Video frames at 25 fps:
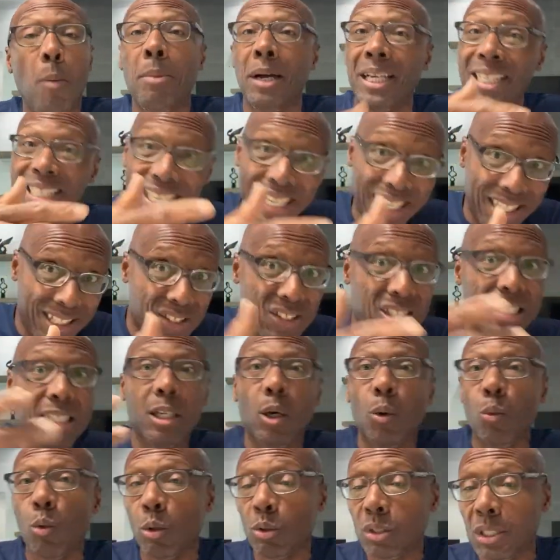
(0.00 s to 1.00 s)
But yet and
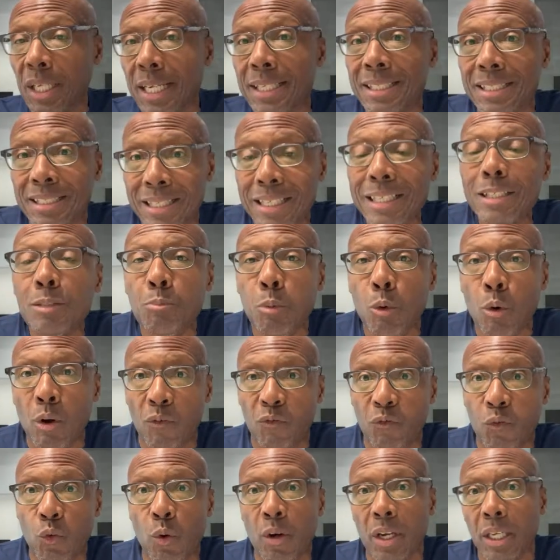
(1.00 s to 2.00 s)
still, we'll take
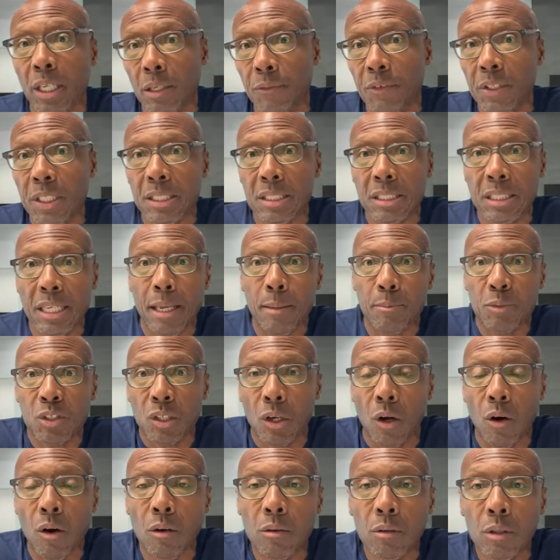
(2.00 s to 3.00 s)
6.4 and give it to
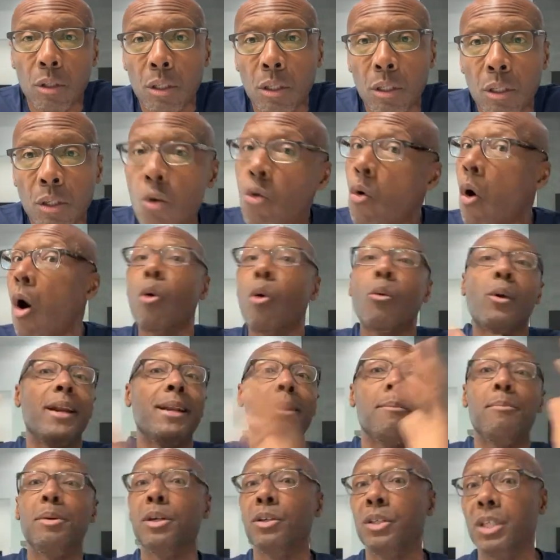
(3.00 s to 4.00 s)
Samsung, who
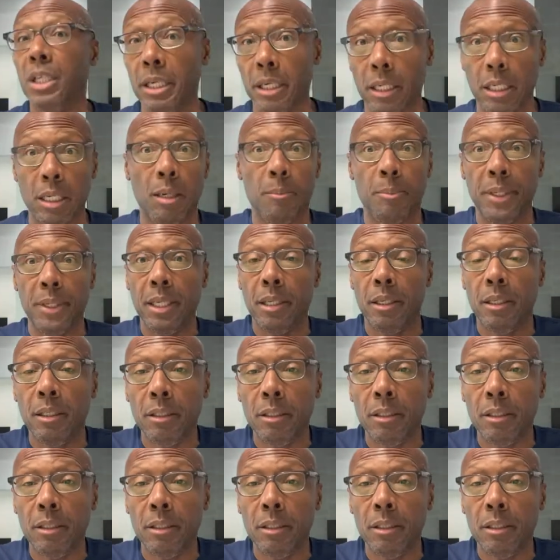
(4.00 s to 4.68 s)
already billionaire company.